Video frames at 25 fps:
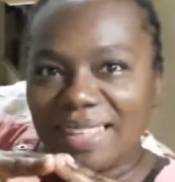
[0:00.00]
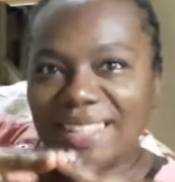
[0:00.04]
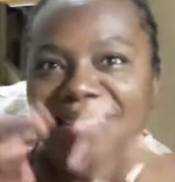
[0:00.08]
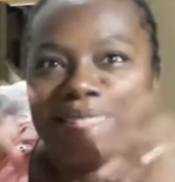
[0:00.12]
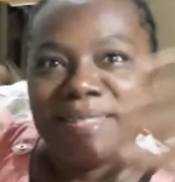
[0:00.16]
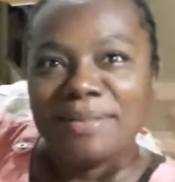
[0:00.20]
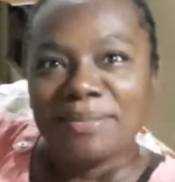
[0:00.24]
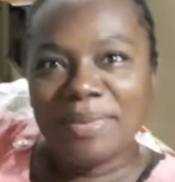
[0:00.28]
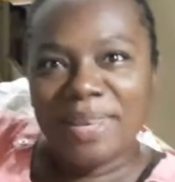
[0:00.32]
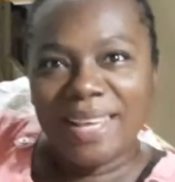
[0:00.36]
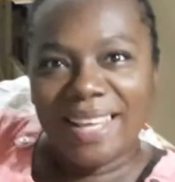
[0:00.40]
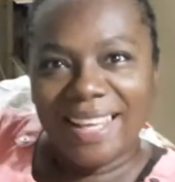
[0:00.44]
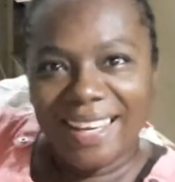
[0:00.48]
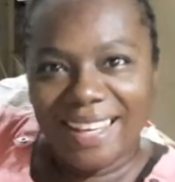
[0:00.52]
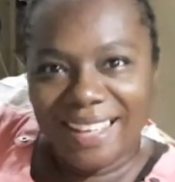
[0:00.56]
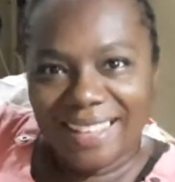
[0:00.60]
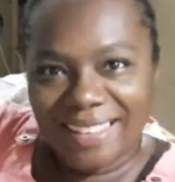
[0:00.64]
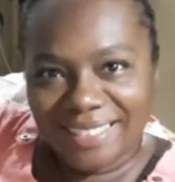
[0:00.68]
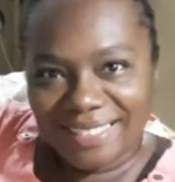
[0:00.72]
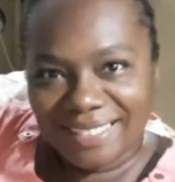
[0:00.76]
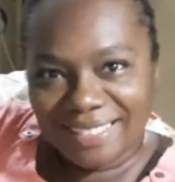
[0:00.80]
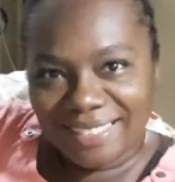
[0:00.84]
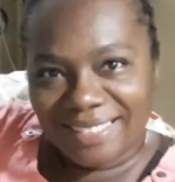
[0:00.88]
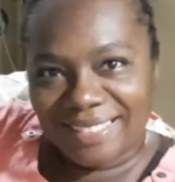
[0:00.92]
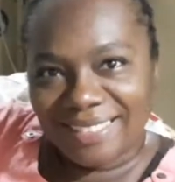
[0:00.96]

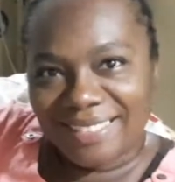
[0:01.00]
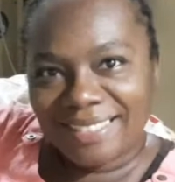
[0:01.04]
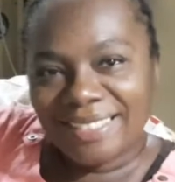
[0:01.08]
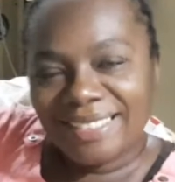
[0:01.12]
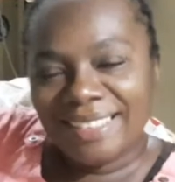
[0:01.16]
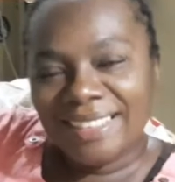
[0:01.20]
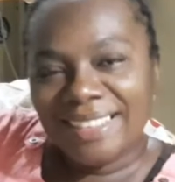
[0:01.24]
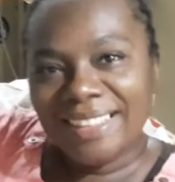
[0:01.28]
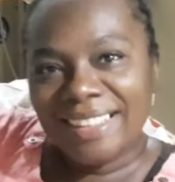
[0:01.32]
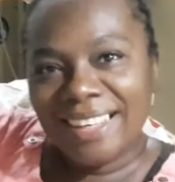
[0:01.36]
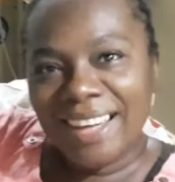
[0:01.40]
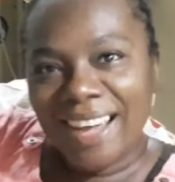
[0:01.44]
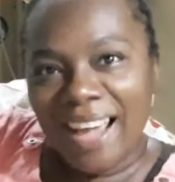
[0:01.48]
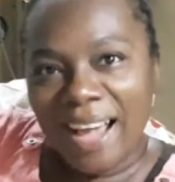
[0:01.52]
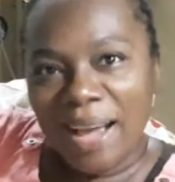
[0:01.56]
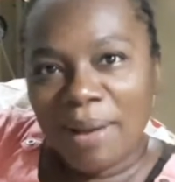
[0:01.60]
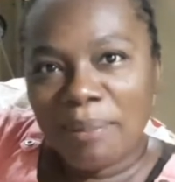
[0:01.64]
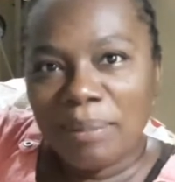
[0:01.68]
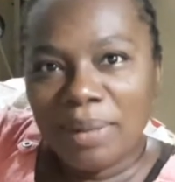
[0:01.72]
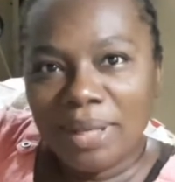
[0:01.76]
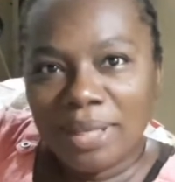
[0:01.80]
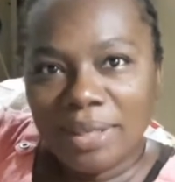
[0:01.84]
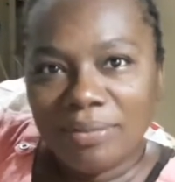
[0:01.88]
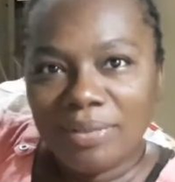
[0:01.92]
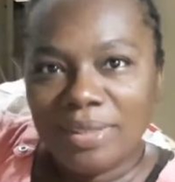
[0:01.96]
smell the
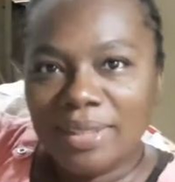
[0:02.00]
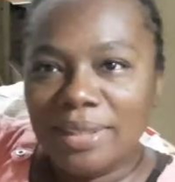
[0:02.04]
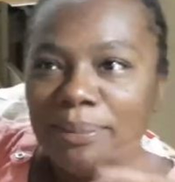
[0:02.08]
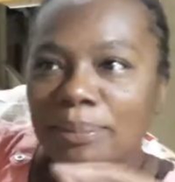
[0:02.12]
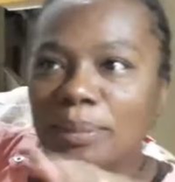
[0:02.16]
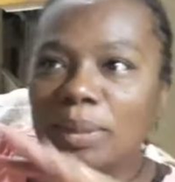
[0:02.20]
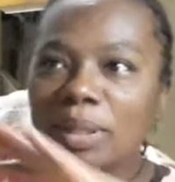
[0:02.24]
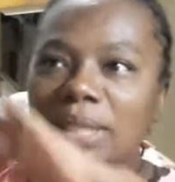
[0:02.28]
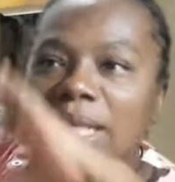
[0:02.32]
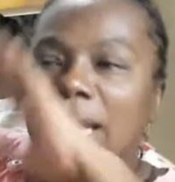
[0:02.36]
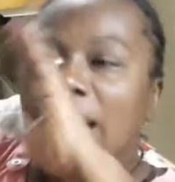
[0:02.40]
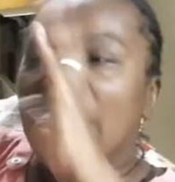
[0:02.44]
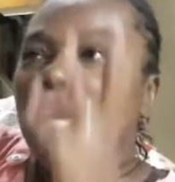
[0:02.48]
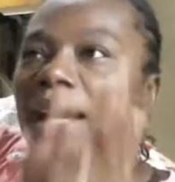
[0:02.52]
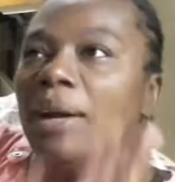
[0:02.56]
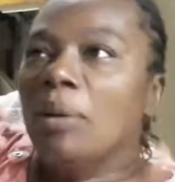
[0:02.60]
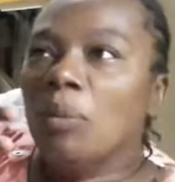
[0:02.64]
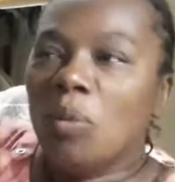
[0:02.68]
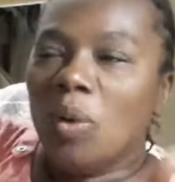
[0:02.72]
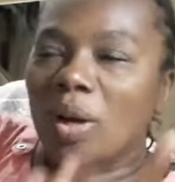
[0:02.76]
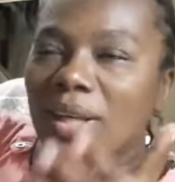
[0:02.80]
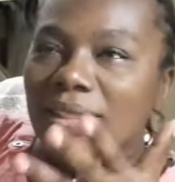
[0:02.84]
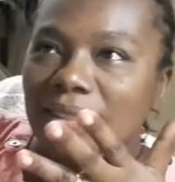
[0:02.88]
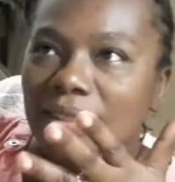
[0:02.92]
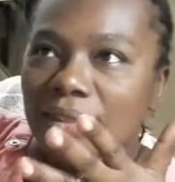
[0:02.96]
ham and everything, but
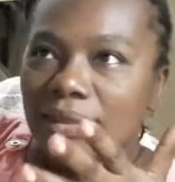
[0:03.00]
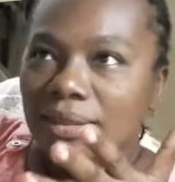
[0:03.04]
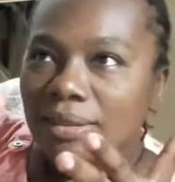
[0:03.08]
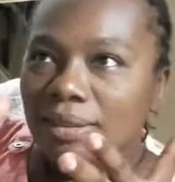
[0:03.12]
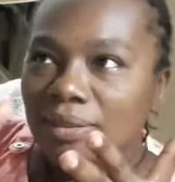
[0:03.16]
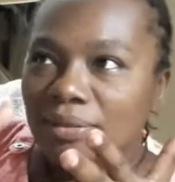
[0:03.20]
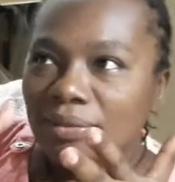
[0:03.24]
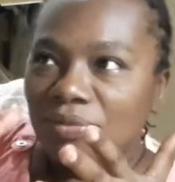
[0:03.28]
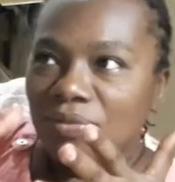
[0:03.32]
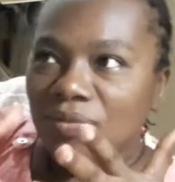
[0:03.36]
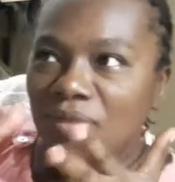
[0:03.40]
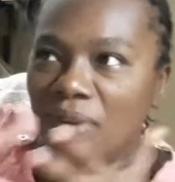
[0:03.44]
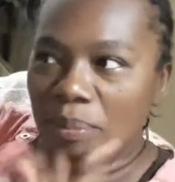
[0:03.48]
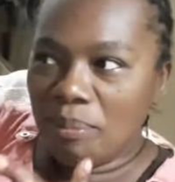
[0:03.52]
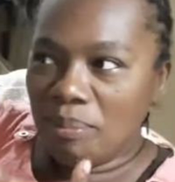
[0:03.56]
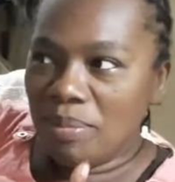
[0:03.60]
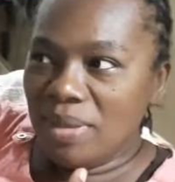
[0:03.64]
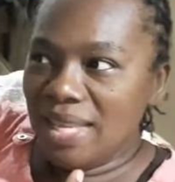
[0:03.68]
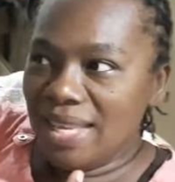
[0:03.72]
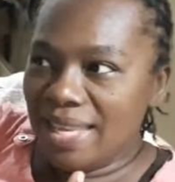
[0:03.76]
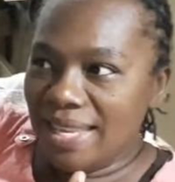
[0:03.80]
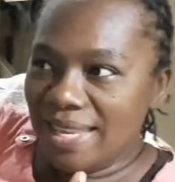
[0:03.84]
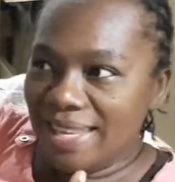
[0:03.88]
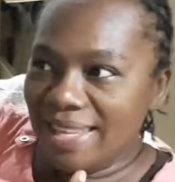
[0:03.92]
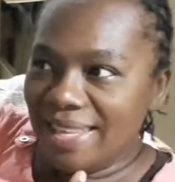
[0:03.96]
what for
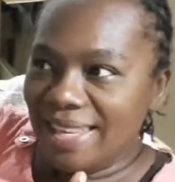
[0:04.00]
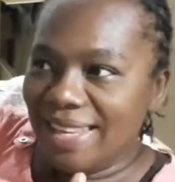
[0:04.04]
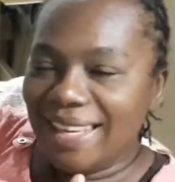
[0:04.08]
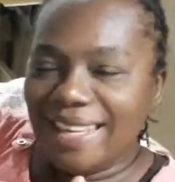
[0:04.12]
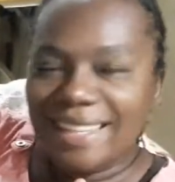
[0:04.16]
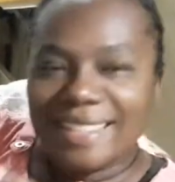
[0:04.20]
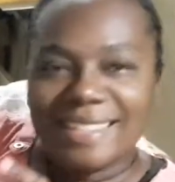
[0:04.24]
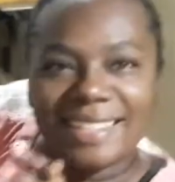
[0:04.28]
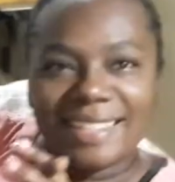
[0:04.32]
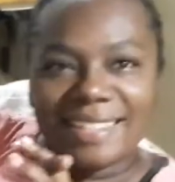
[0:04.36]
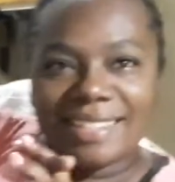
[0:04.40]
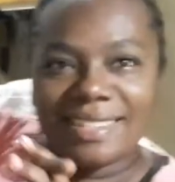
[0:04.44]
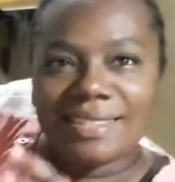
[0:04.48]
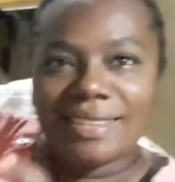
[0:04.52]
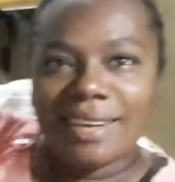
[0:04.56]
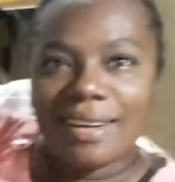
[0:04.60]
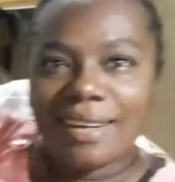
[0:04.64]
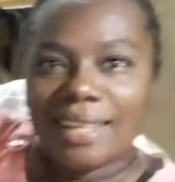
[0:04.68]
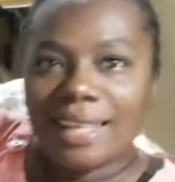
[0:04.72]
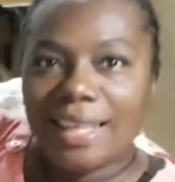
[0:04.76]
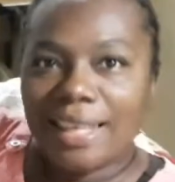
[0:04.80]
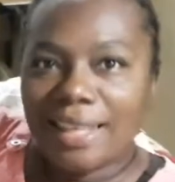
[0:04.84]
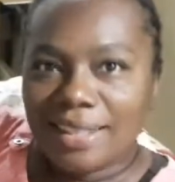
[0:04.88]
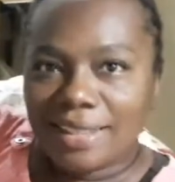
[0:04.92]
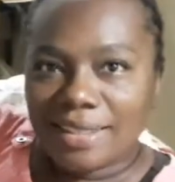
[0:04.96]
me is the
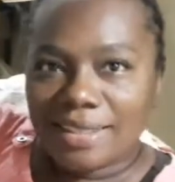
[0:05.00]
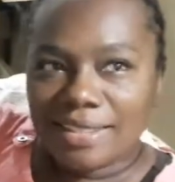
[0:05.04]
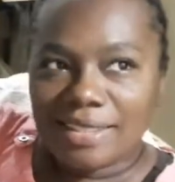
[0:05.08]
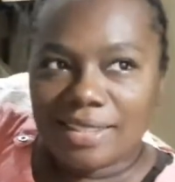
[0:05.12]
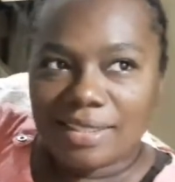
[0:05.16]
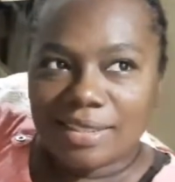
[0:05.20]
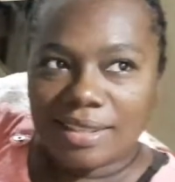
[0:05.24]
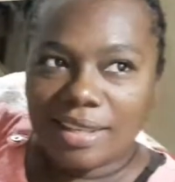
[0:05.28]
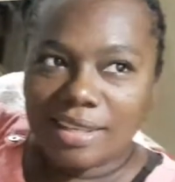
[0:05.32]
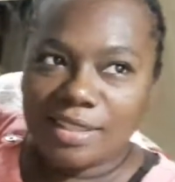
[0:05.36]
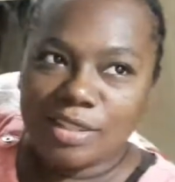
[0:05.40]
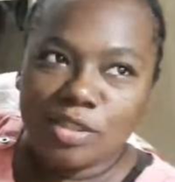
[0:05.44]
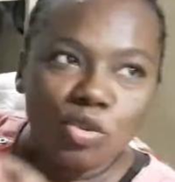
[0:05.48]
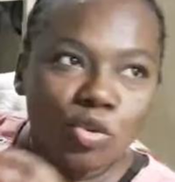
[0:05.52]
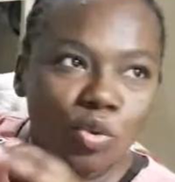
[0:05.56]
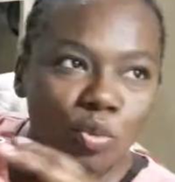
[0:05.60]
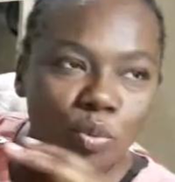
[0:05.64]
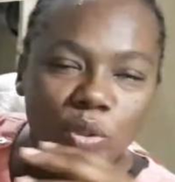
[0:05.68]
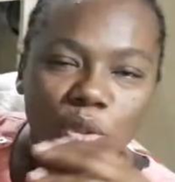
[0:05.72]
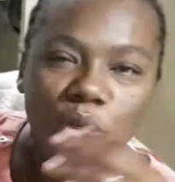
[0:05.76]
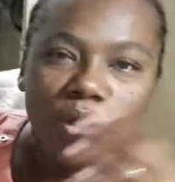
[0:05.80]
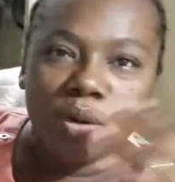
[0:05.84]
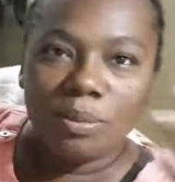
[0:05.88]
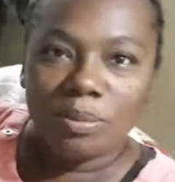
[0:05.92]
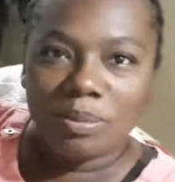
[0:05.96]
stockings, because
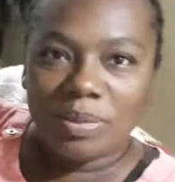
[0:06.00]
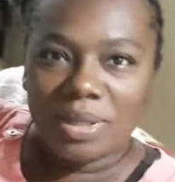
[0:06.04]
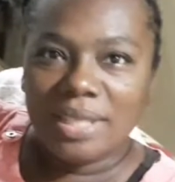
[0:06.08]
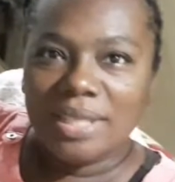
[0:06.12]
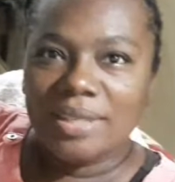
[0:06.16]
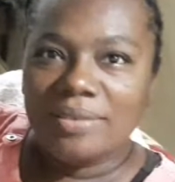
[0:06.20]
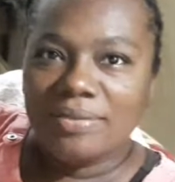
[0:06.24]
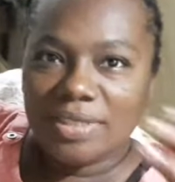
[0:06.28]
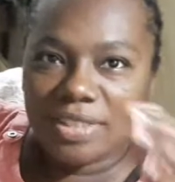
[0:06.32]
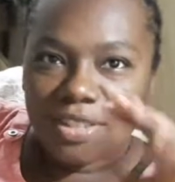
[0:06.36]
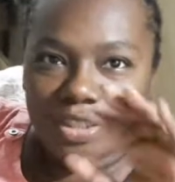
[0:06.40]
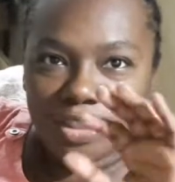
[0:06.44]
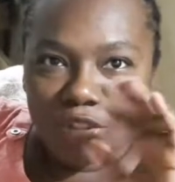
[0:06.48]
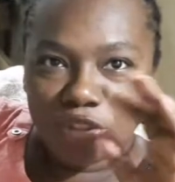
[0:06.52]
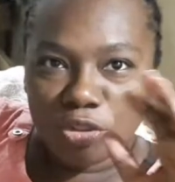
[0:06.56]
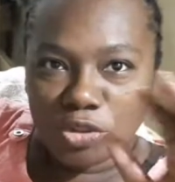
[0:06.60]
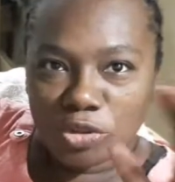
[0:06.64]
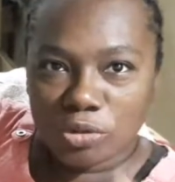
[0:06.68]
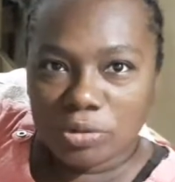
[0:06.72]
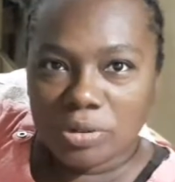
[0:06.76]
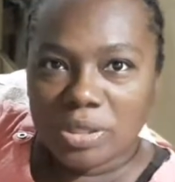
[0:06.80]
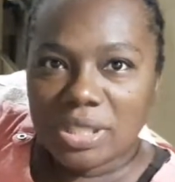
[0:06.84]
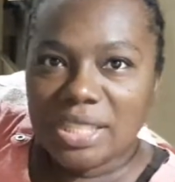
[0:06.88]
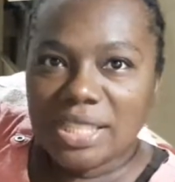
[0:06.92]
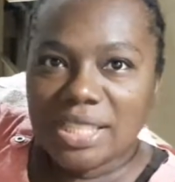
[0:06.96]
we don't believe in the
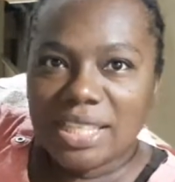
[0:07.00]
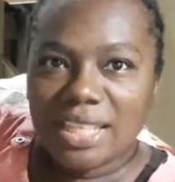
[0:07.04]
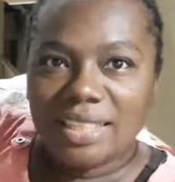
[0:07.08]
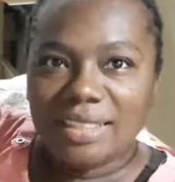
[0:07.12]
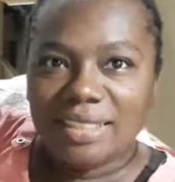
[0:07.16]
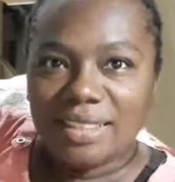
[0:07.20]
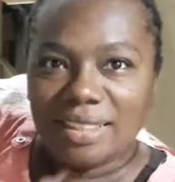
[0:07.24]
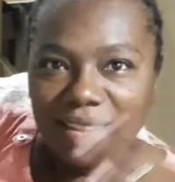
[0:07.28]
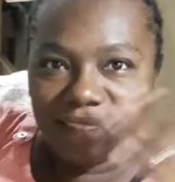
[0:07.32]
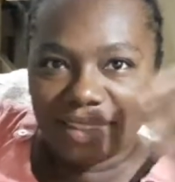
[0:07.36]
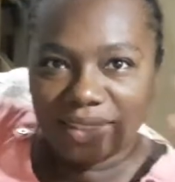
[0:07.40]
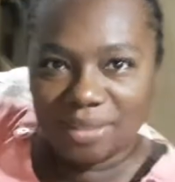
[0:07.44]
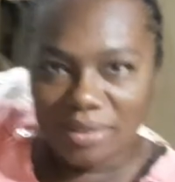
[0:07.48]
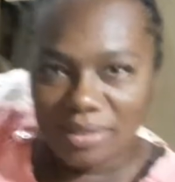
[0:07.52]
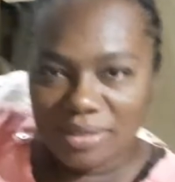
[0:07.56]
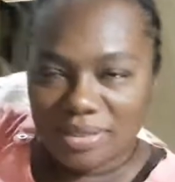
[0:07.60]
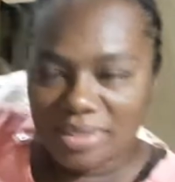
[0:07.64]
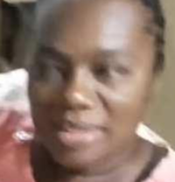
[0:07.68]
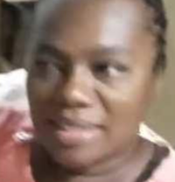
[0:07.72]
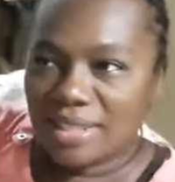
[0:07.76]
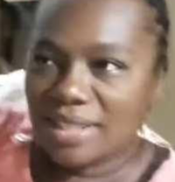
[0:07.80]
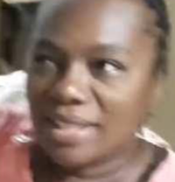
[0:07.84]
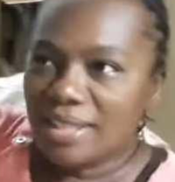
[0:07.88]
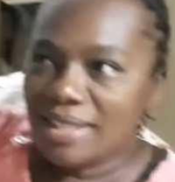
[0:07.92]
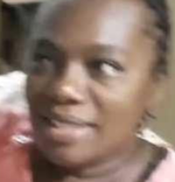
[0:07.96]
tree and all of
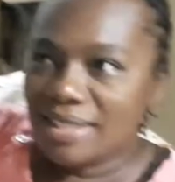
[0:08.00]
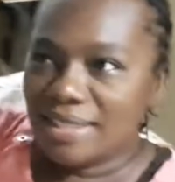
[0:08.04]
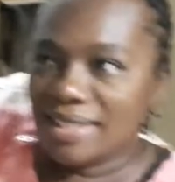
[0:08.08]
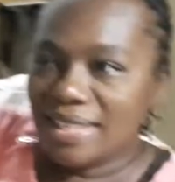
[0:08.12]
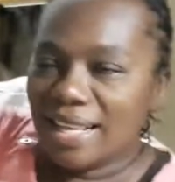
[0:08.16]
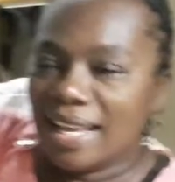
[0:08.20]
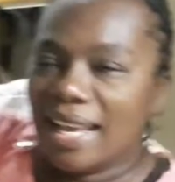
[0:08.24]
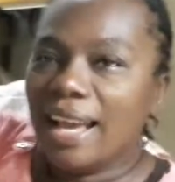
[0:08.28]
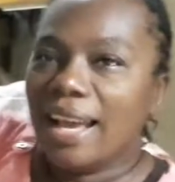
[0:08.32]
those things.